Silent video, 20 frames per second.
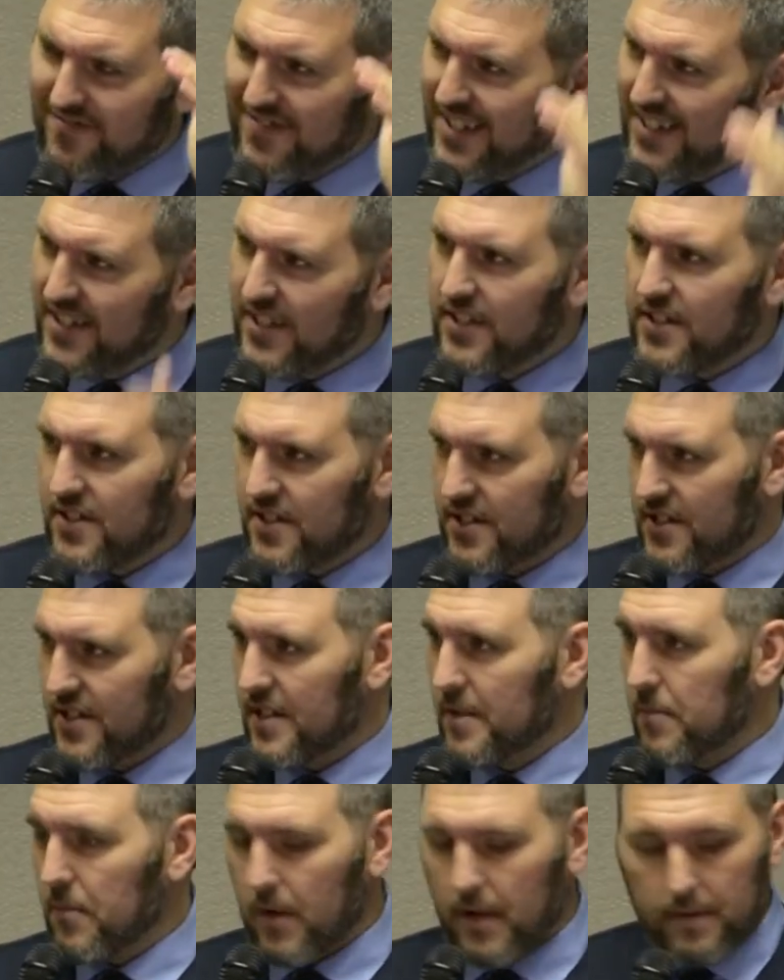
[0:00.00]
that doesn't
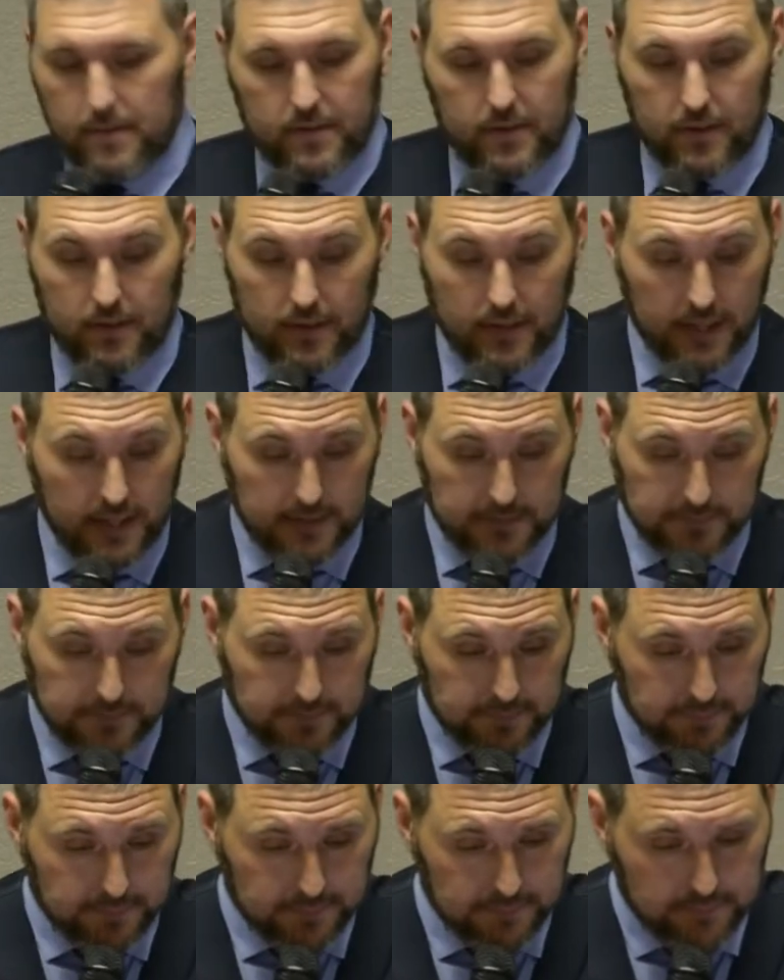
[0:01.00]
seem right with all that.
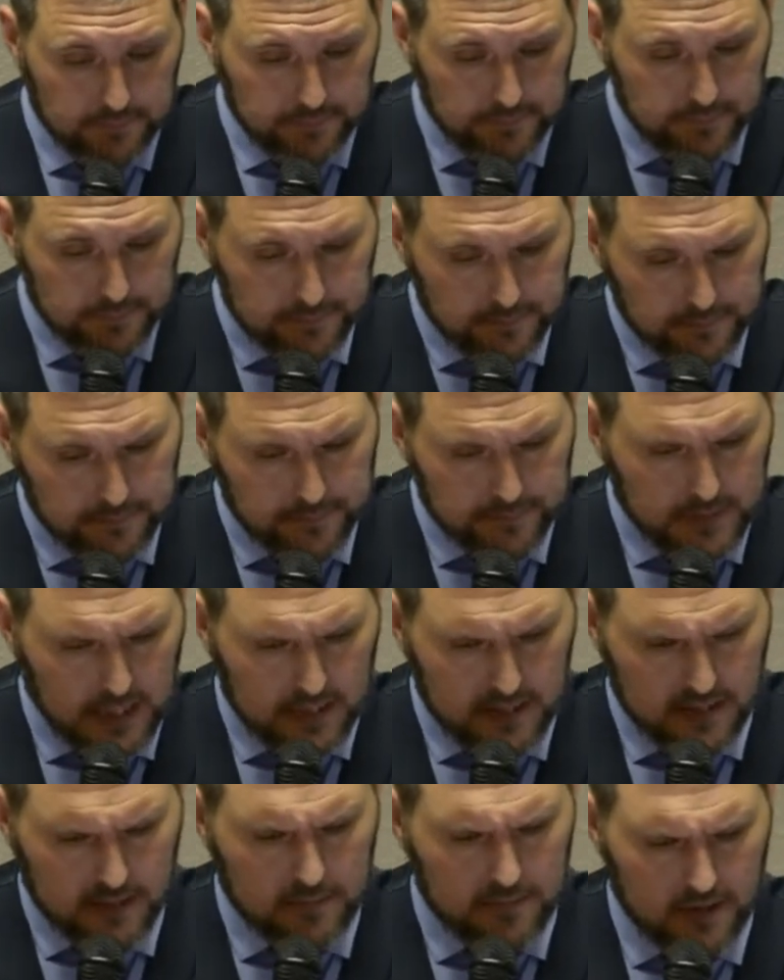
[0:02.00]

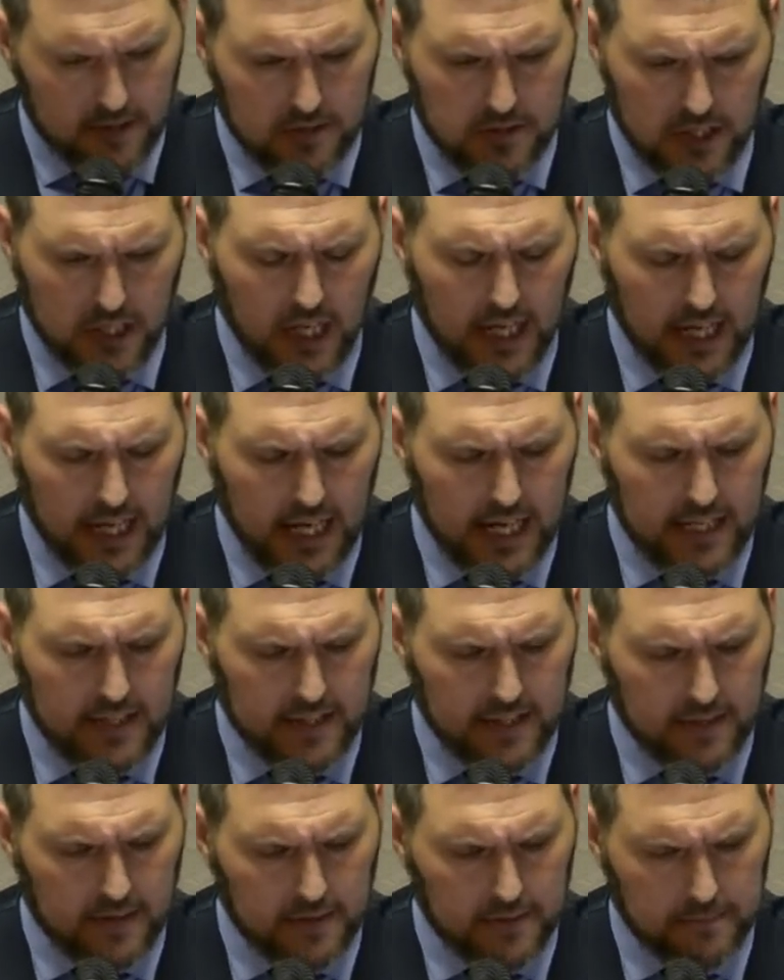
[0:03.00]
Some, there's a lot of
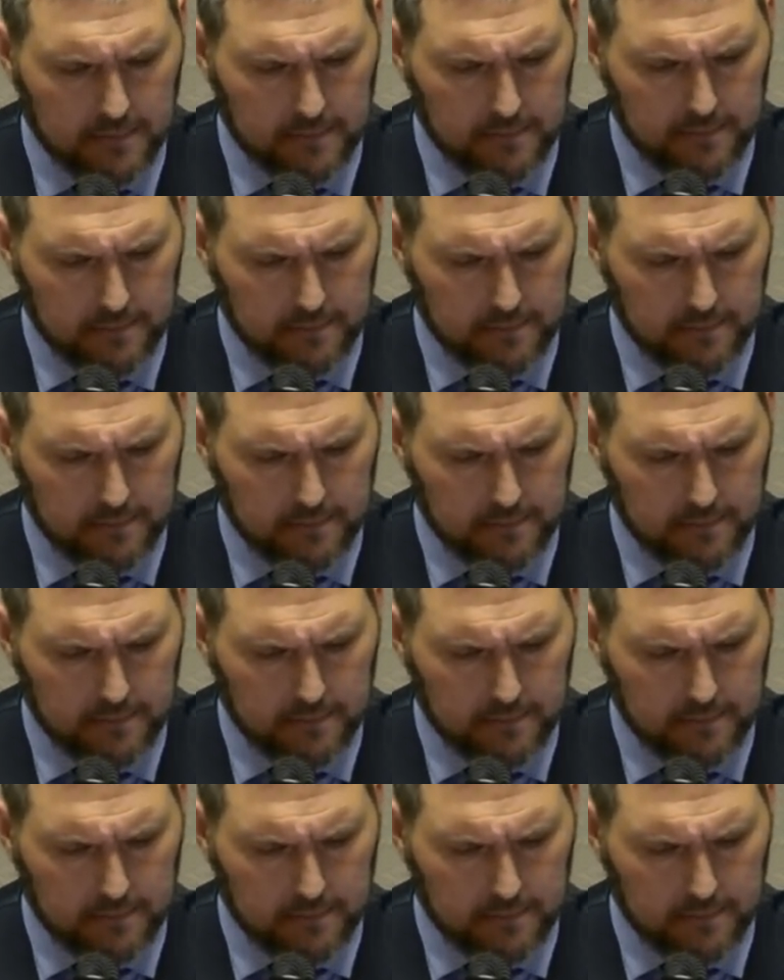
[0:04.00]
hate there.